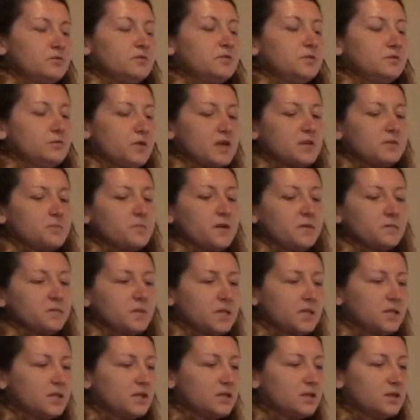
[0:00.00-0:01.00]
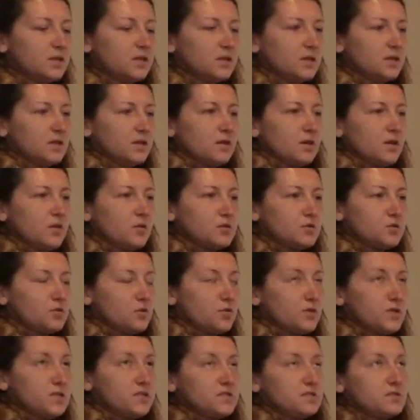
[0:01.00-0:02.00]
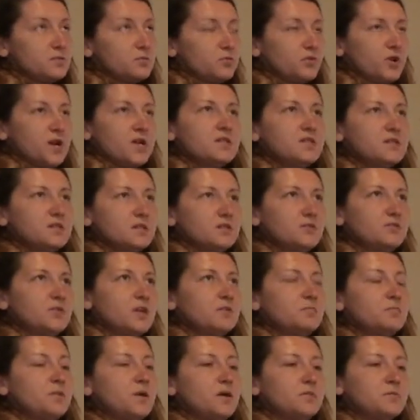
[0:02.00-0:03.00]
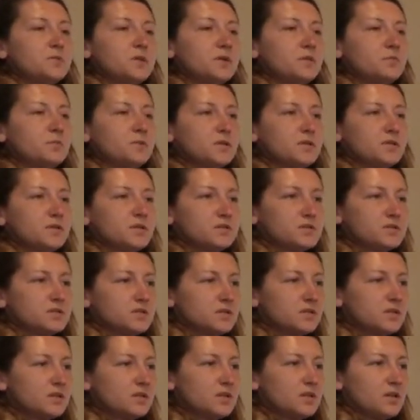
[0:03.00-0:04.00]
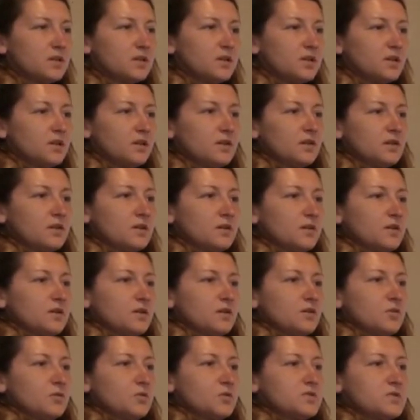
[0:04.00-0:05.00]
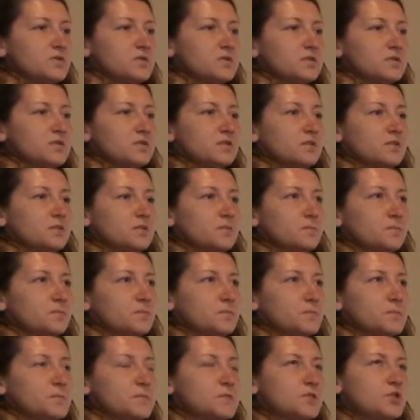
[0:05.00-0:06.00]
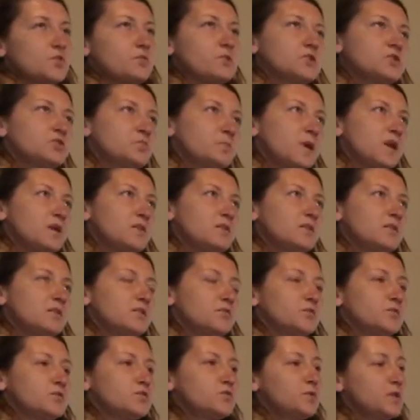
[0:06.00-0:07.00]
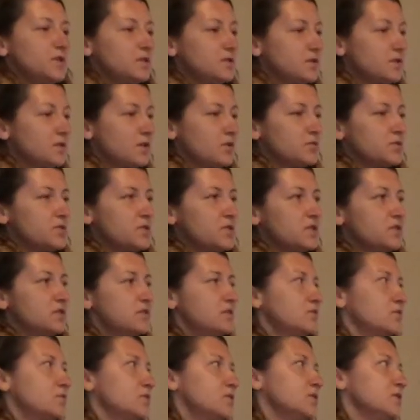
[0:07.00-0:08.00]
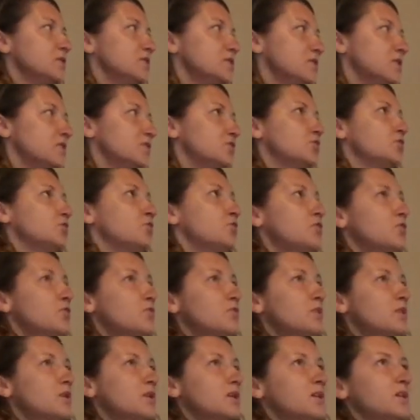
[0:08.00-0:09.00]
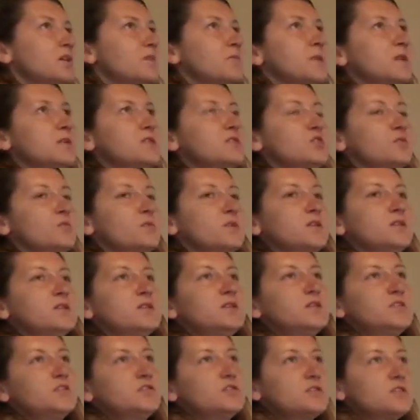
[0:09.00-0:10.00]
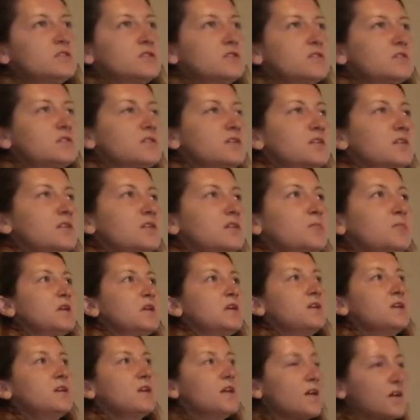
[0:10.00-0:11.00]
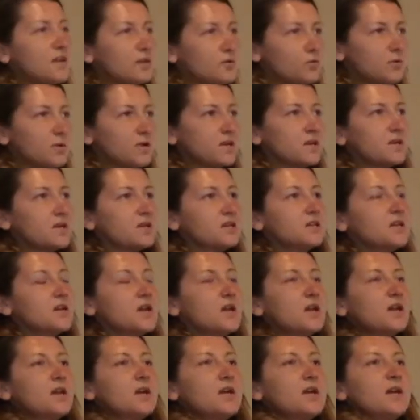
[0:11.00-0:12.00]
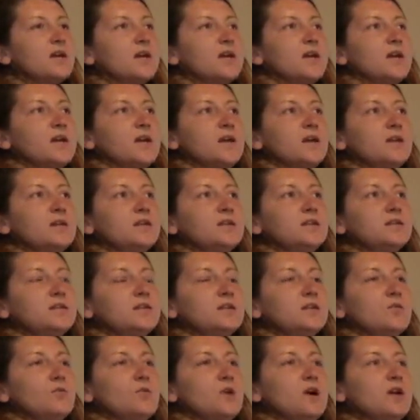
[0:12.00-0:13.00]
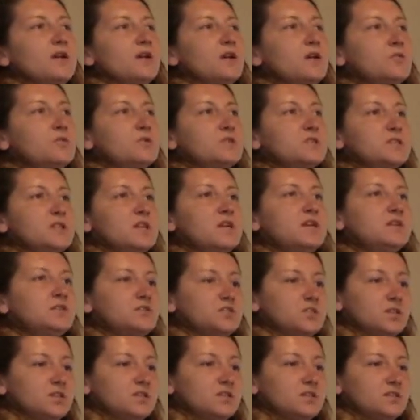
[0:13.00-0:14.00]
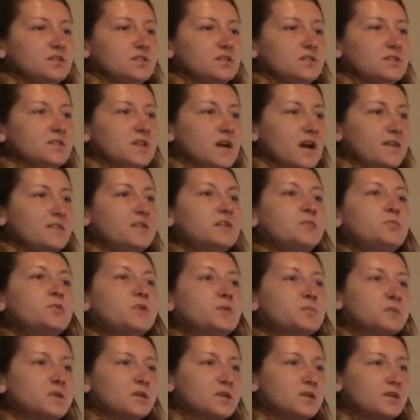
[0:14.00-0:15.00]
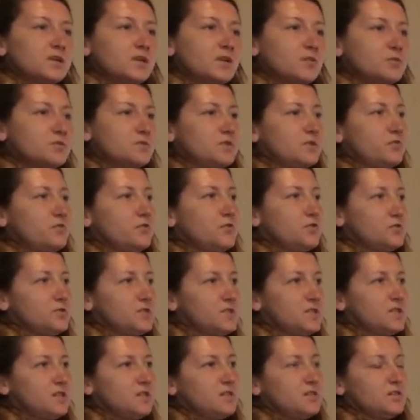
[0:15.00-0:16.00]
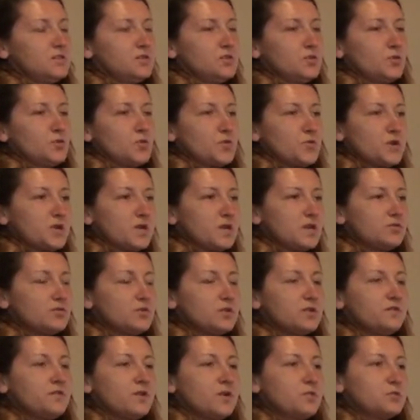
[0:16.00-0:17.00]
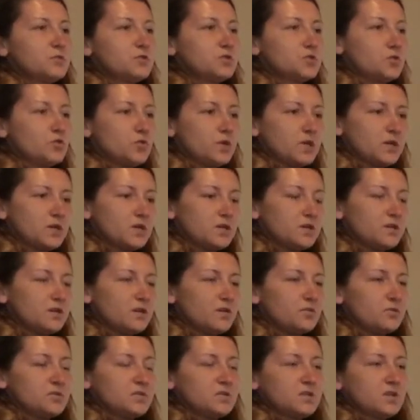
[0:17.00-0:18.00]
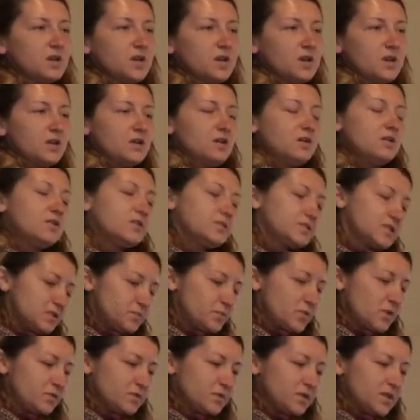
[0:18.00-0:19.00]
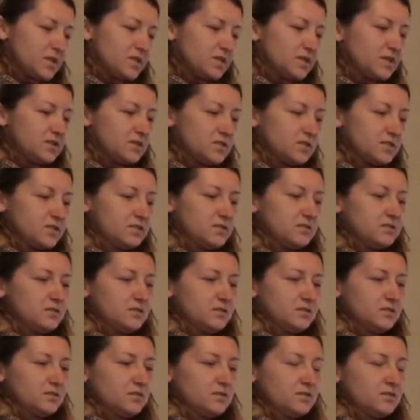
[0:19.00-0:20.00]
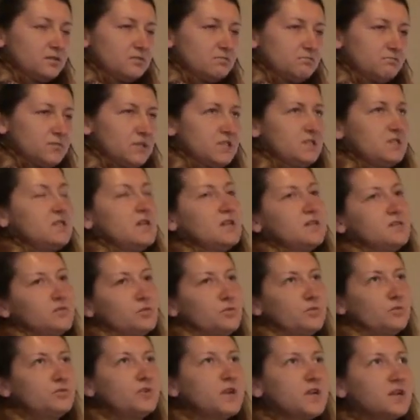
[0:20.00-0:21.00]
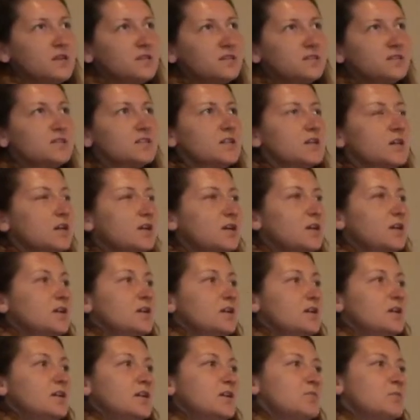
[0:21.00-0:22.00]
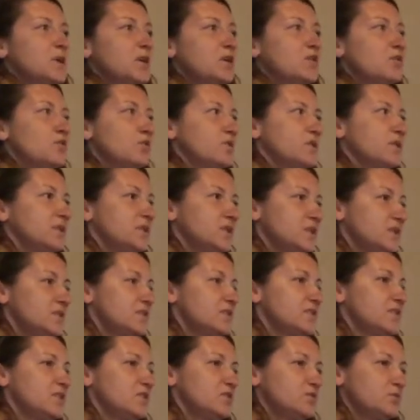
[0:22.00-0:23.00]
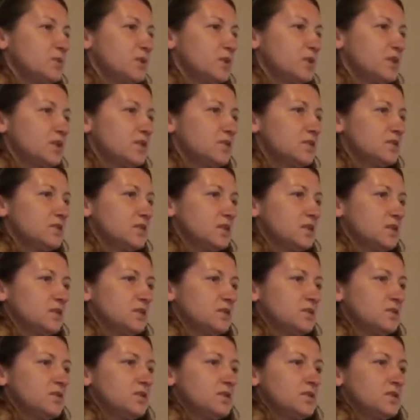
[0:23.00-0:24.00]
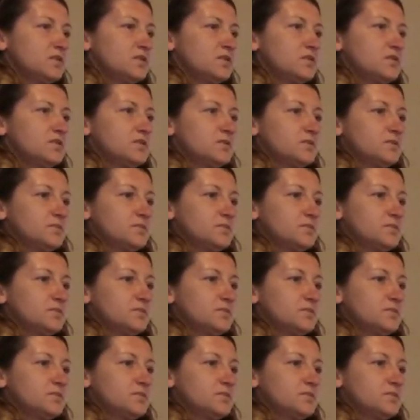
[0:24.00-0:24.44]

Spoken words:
the red pumpkin. I was always praising the red pumpkin because it was so much better, it was sweeter, it was easier to cook, I can make so many dishes, I make cake with it. And while I was negligating the other pumpkin, I was refusing to cook it, or if I was cooking it, I was, oh, this pumpkin, it's not so great, it can make only this dish with it, and it